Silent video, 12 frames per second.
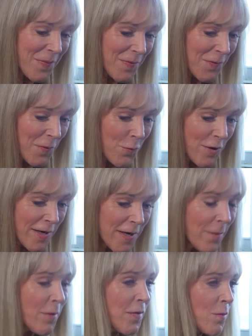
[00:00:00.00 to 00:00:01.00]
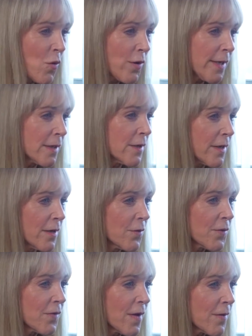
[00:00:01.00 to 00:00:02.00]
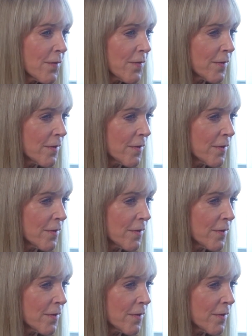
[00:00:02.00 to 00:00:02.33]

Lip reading: So when you get up in the morning and look at yourself,